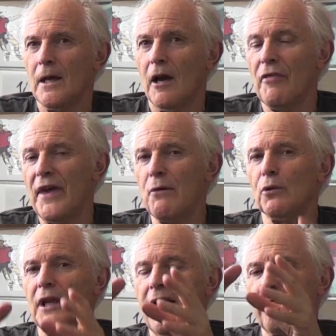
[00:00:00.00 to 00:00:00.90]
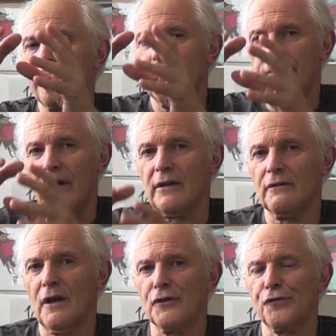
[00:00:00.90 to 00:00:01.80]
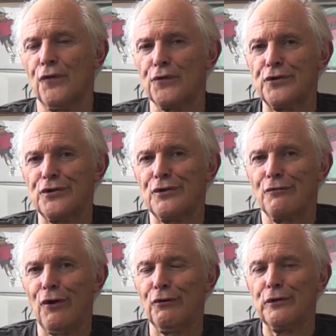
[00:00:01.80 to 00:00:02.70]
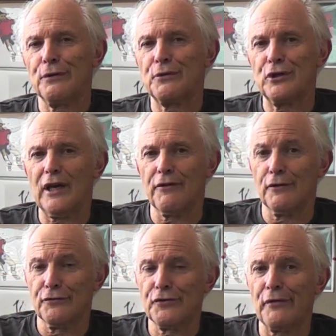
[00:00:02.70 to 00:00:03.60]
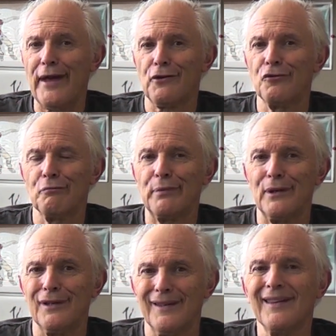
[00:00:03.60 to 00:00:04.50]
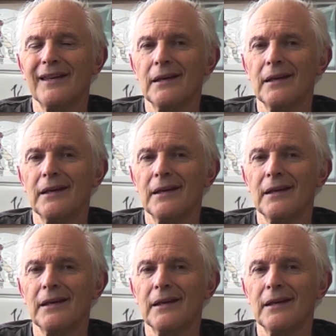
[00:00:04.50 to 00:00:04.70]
And they will have van der Waals forces holding them together. So that could be